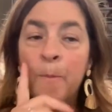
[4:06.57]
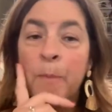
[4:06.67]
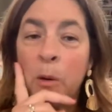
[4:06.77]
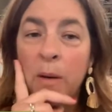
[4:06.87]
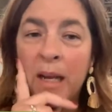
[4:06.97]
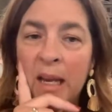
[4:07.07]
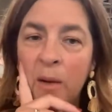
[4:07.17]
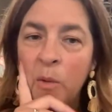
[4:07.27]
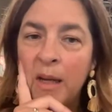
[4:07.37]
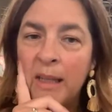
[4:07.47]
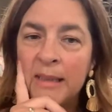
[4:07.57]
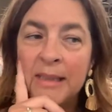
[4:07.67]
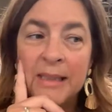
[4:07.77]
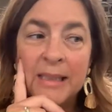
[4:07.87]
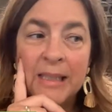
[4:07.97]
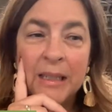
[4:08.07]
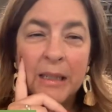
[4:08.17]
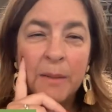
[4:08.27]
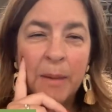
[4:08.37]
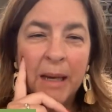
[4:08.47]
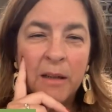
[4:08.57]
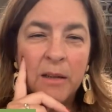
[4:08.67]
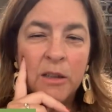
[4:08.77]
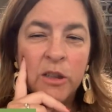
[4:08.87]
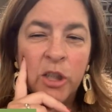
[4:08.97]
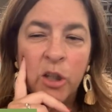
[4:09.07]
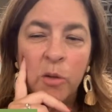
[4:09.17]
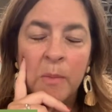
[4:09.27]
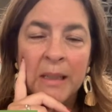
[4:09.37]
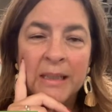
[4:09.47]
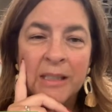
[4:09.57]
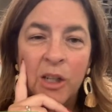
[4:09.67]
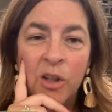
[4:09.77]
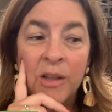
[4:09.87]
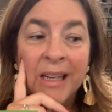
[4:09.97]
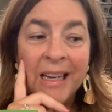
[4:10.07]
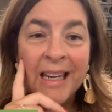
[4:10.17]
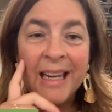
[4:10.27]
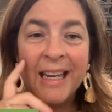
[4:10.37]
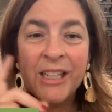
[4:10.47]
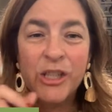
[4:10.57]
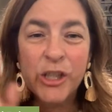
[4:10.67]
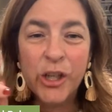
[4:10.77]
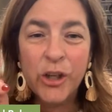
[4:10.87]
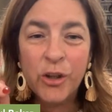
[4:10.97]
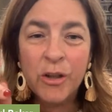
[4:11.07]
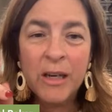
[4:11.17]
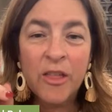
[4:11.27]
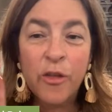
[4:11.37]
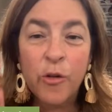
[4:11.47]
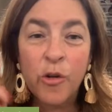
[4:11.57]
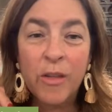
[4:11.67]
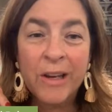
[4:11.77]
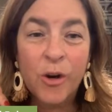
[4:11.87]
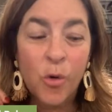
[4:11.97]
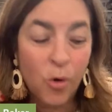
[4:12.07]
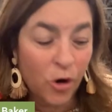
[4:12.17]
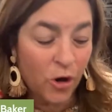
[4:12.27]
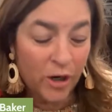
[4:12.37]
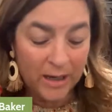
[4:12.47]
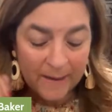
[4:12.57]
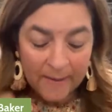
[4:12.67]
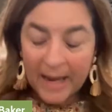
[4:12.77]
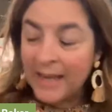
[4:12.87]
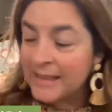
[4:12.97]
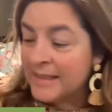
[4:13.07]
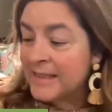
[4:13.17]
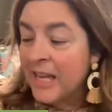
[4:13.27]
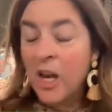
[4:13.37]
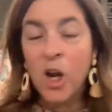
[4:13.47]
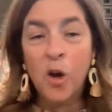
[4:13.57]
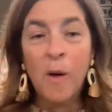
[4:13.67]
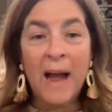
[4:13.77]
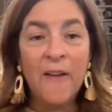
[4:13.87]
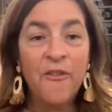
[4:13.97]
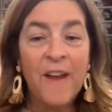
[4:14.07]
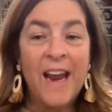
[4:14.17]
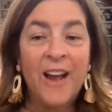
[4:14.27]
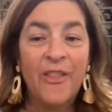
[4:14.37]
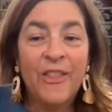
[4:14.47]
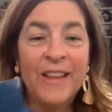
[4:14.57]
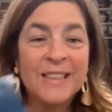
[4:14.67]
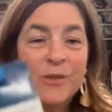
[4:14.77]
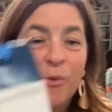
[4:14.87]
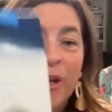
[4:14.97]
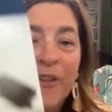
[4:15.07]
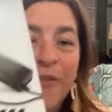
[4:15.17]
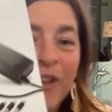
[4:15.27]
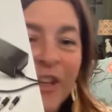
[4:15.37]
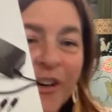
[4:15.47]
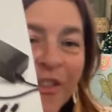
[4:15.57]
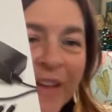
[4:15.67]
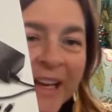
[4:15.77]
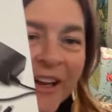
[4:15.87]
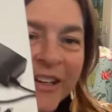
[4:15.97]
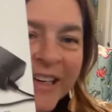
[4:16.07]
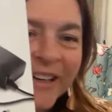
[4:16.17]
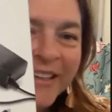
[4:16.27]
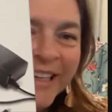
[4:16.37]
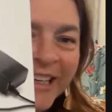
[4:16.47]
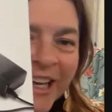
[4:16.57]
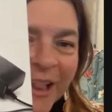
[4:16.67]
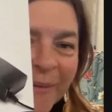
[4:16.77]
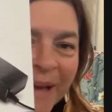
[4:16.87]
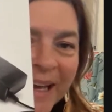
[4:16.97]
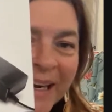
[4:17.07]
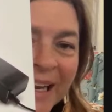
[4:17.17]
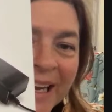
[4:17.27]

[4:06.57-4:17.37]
But when he was about 2 months old, he chewed through the cord. And so I found this wonderful little thing I'll tell you all about.